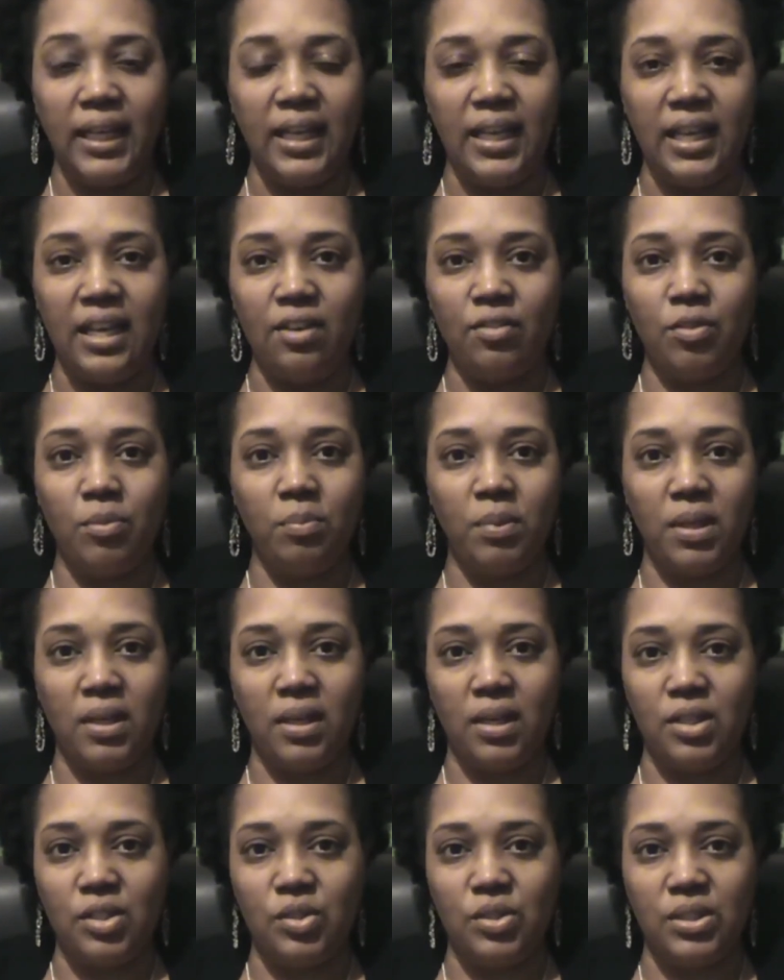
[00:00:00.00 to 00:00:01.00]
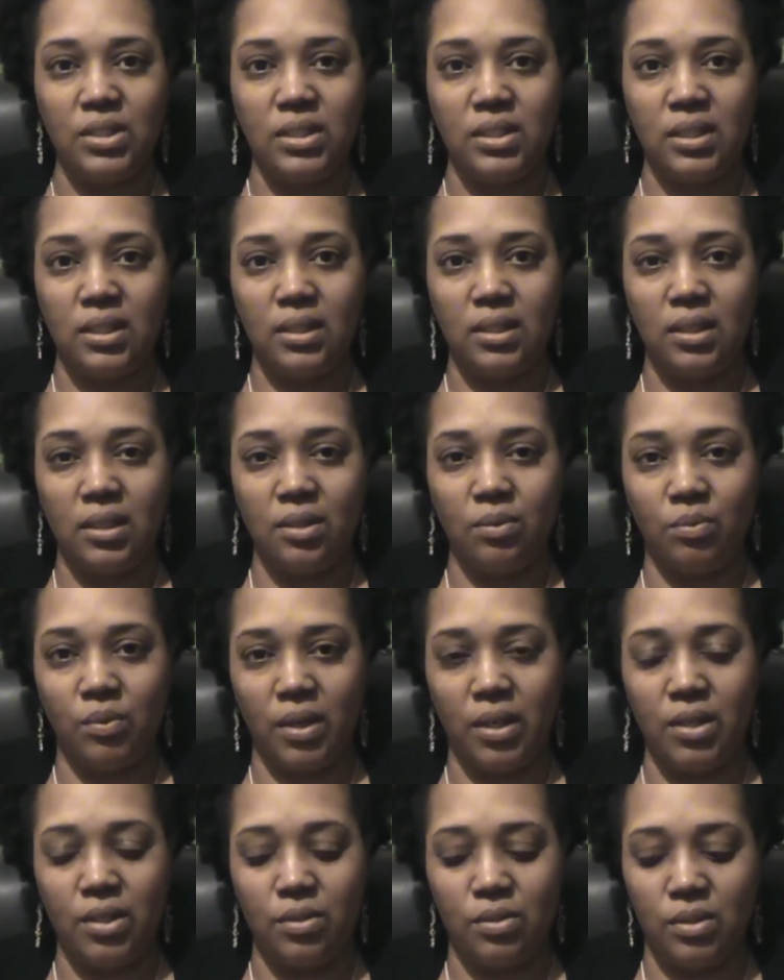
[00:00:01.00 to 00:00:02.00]
even be interested in
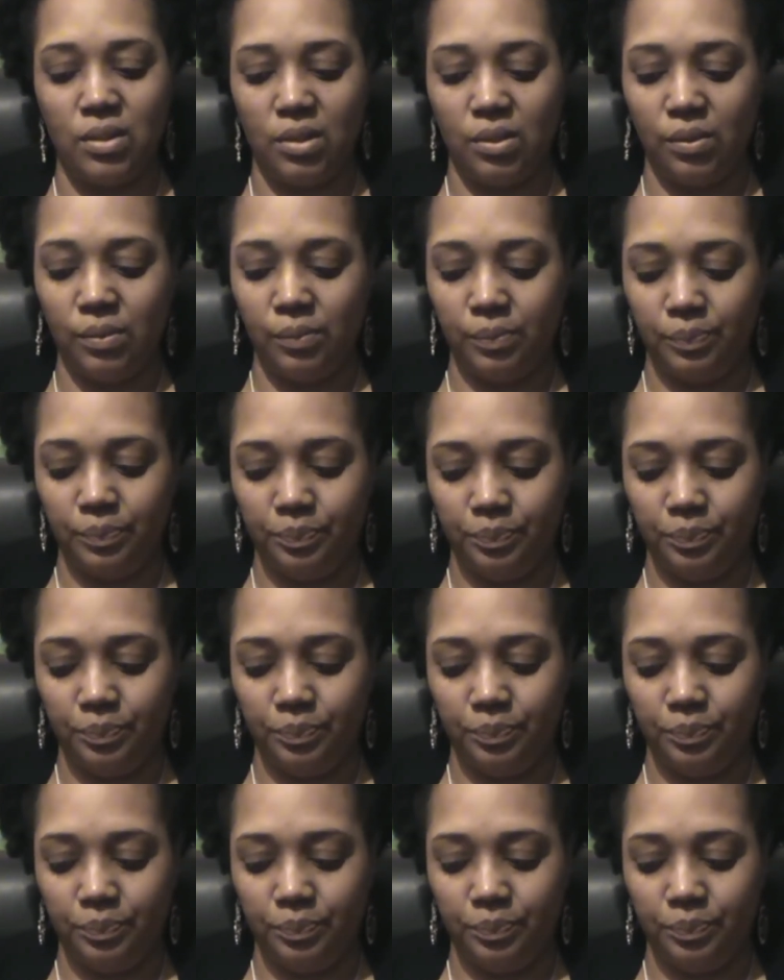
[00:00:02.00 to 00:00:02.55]
what you do.